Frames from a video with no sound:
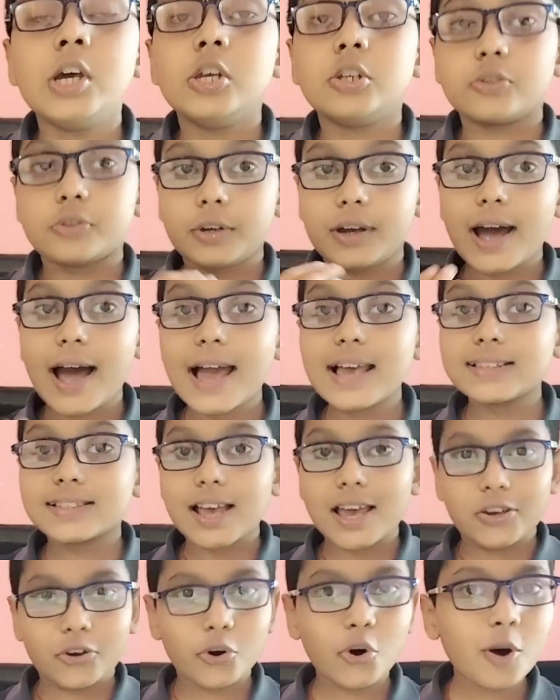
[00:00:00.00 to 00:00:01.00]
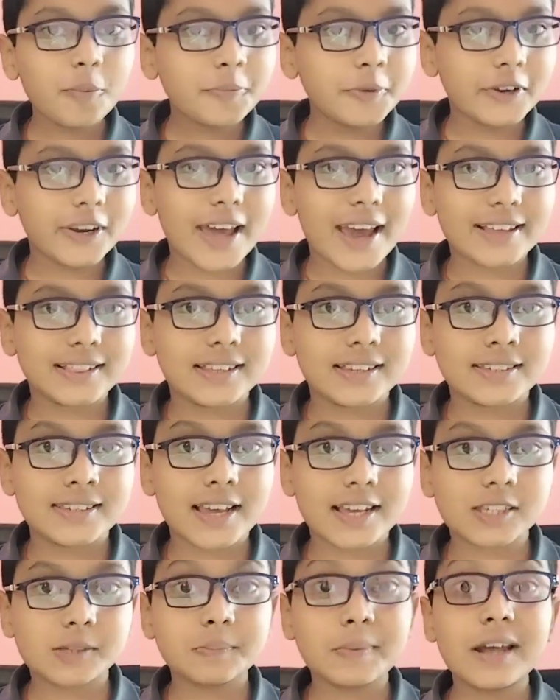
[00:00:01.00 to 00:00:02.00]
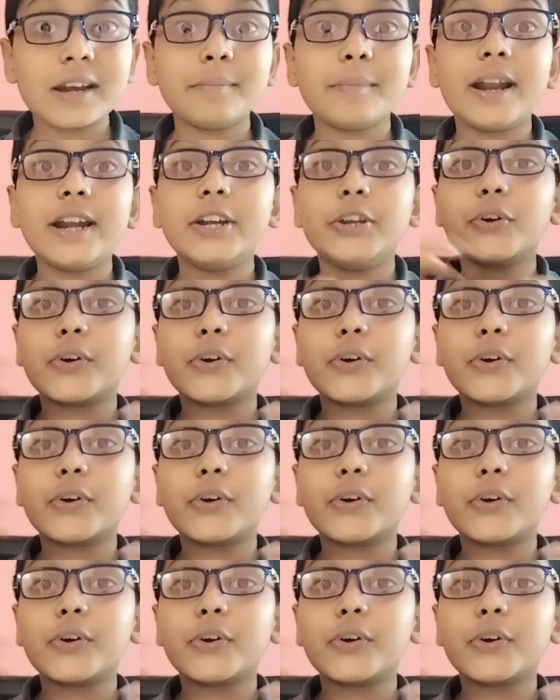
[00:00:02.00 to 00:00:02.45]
So guys, I hope you like this experiment.